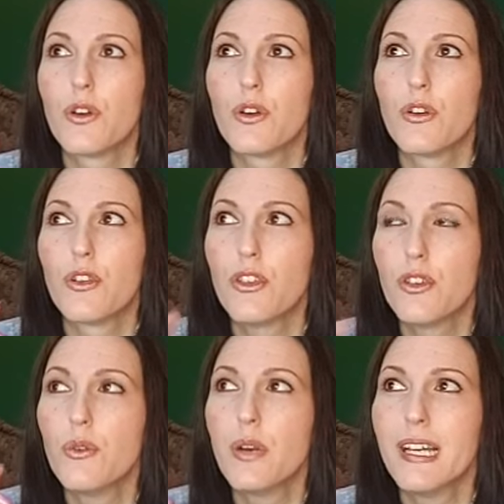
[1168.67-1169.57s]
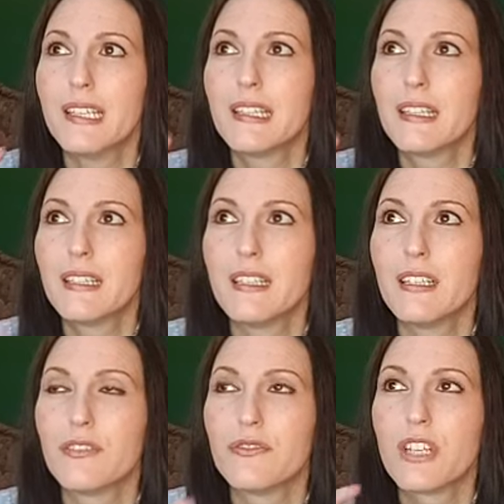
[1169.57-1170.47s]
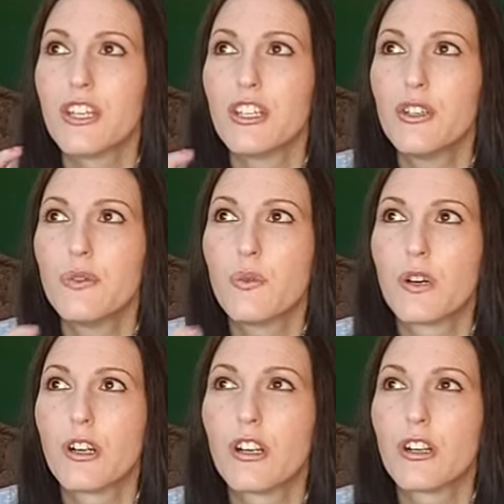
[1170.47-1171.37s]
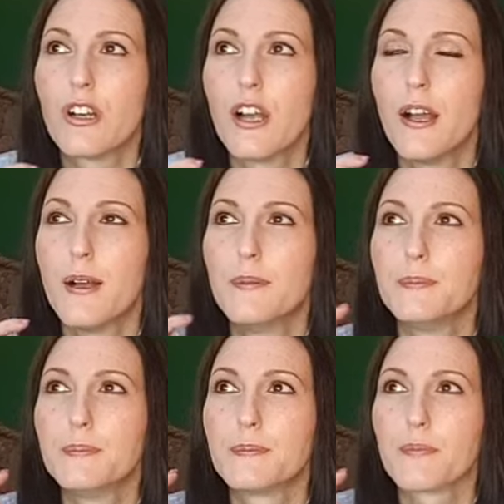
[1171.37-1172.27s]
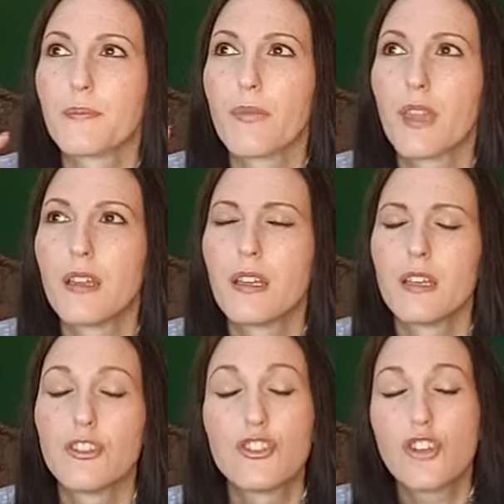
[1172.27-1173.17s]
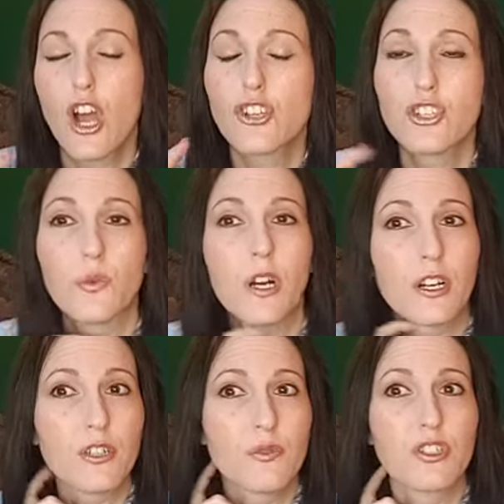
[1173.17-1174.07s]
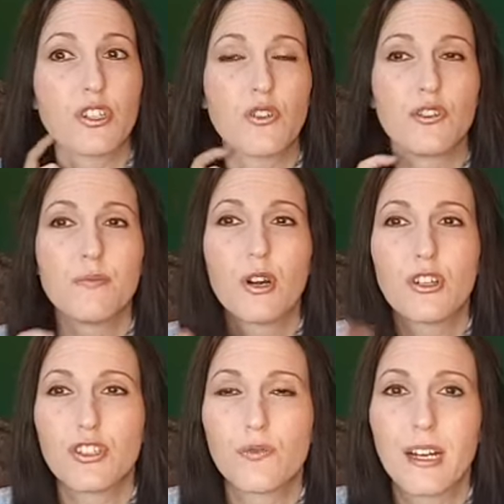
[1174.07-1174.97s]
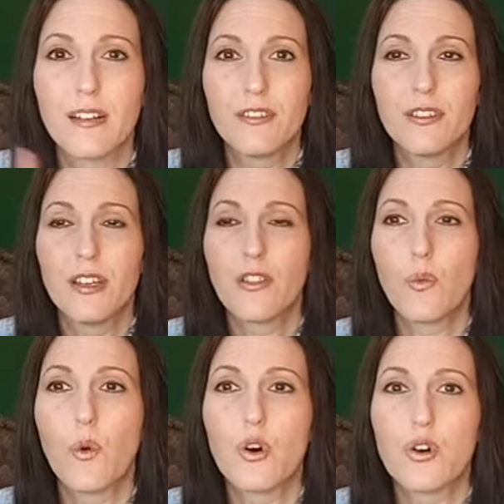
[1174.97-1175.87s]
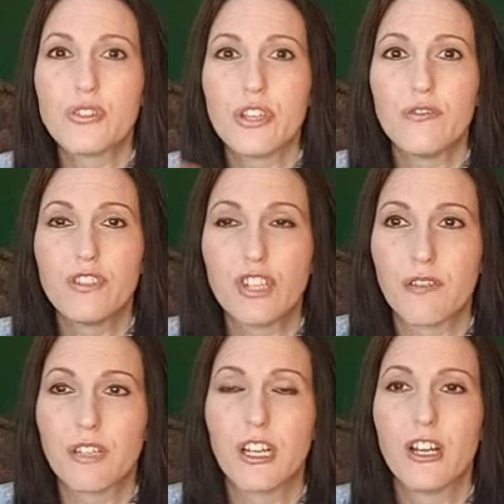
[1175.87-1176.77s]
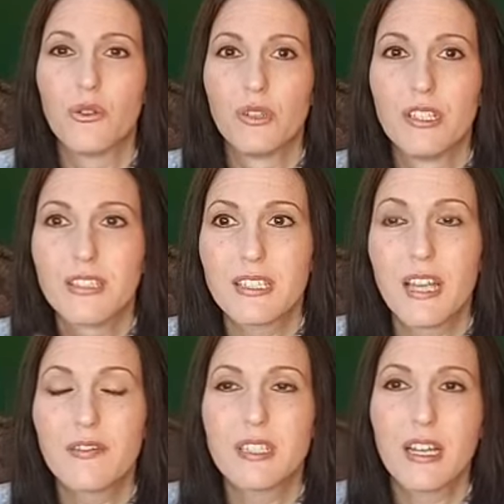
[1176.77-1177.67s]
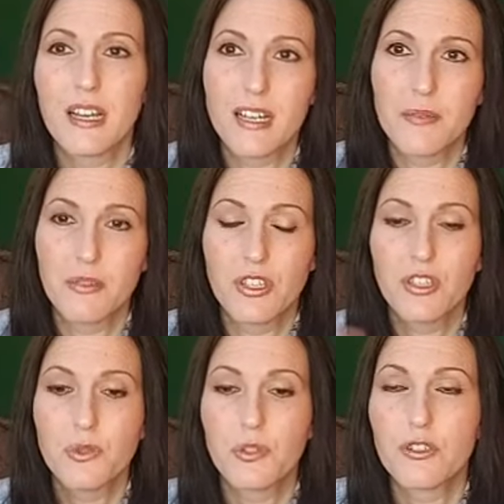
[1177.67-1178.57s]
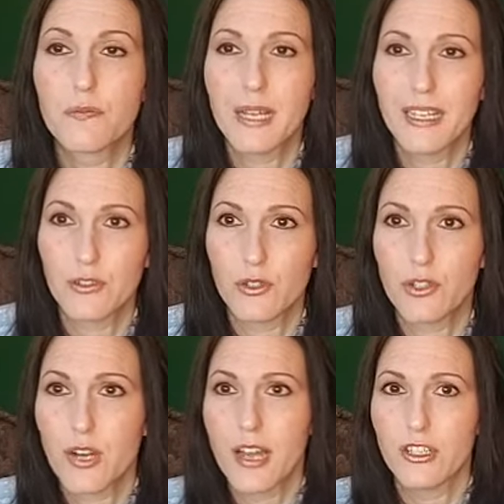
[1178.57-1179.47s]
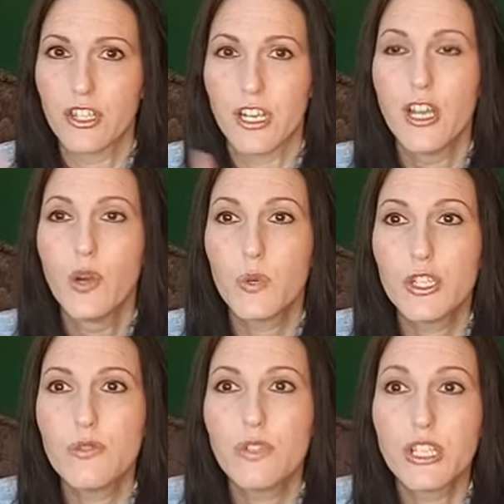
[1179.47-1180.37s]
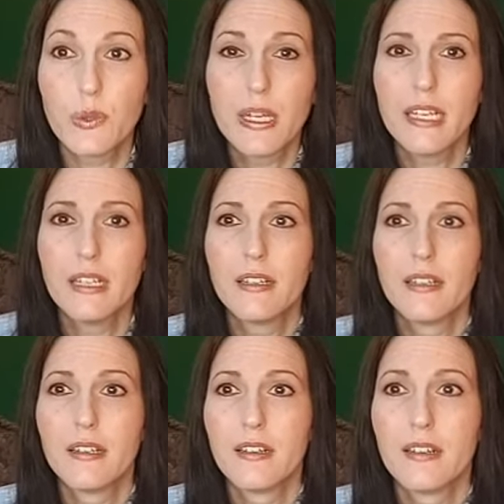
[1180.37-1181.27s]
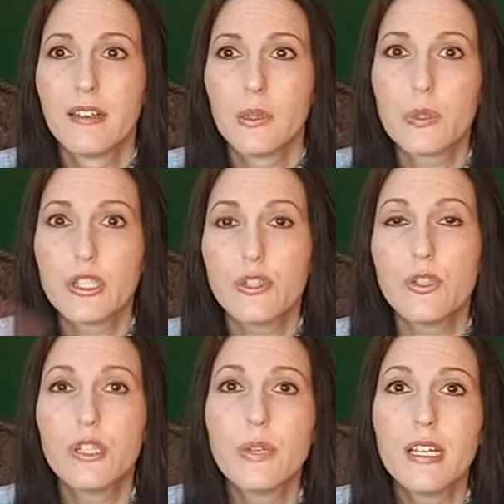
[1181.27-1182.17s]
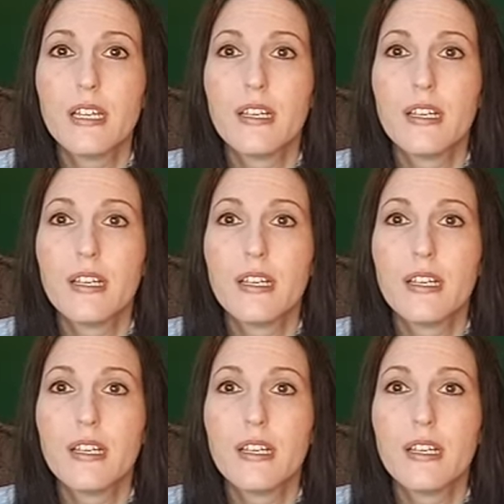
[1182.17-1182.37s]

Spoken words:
you had lived and you were Joshua, who was told to march around the walls of Jericho 7 times, and this was your battle strategy. Would you do it? Would you do it?